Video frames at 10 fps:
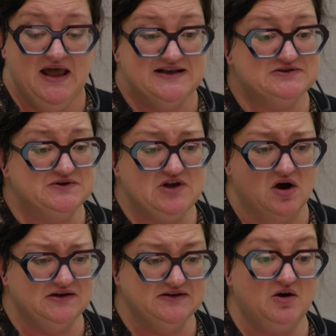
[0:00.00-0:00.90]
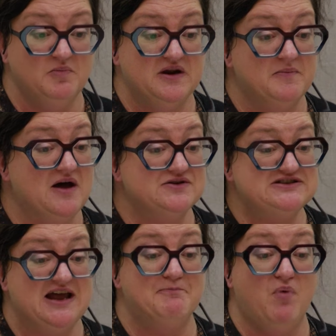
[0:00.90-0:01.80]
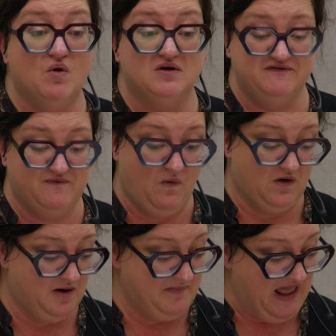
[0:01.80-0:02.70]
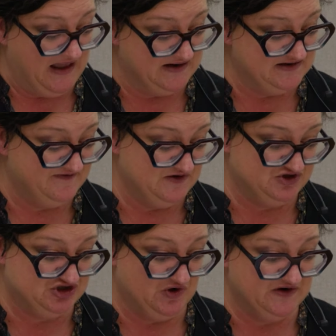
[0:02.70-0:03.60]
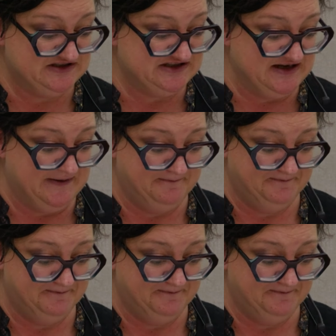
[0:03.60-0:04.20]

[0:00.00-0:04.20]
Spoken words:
And so I'll talk a little bit about temporal form and futurity.